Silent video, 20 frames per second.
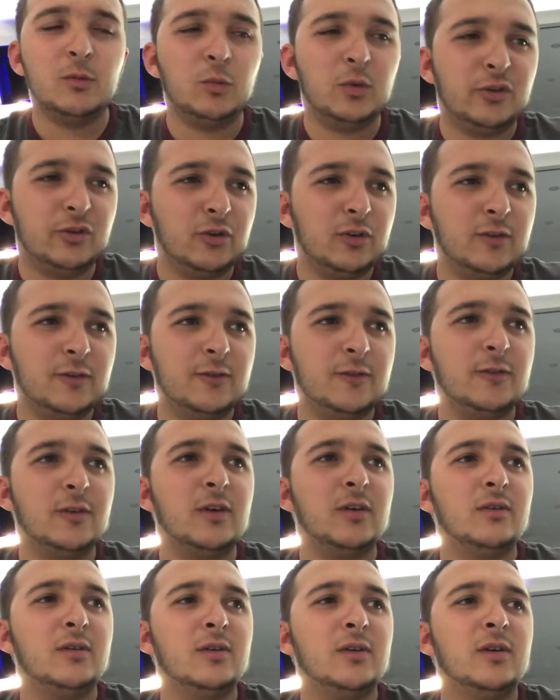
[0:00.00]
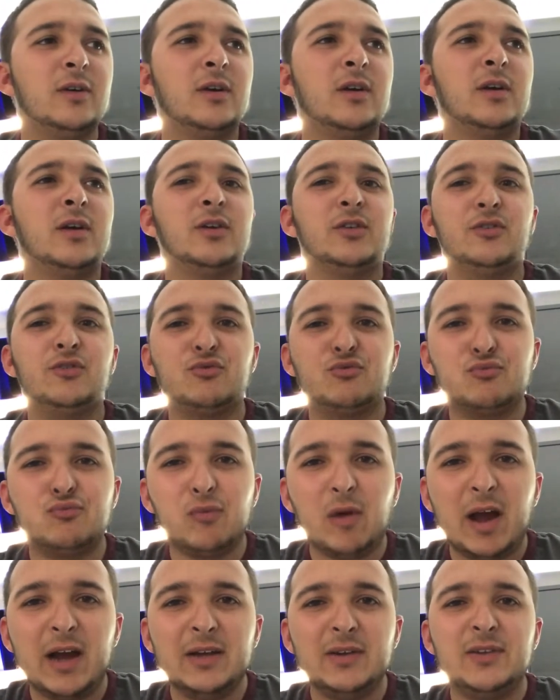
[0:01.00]
We should have
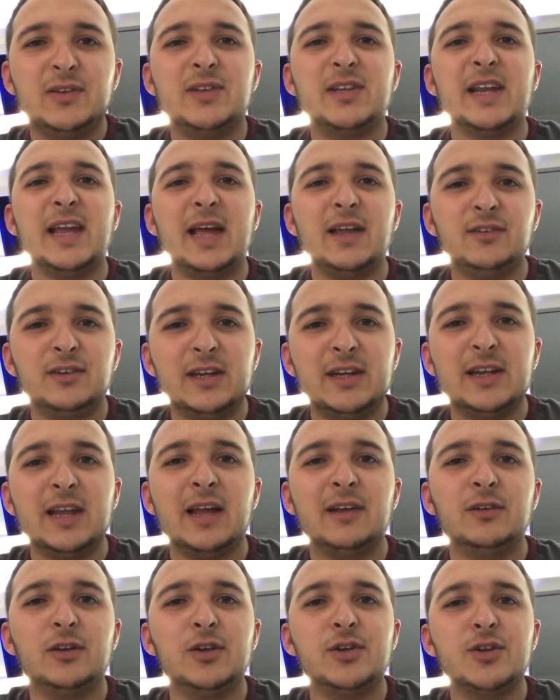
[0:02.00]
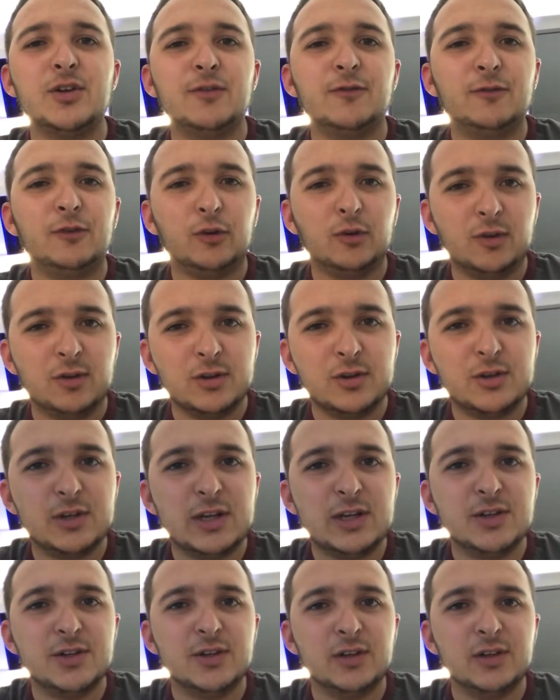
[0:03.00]
tried to get Dean Henderson for another season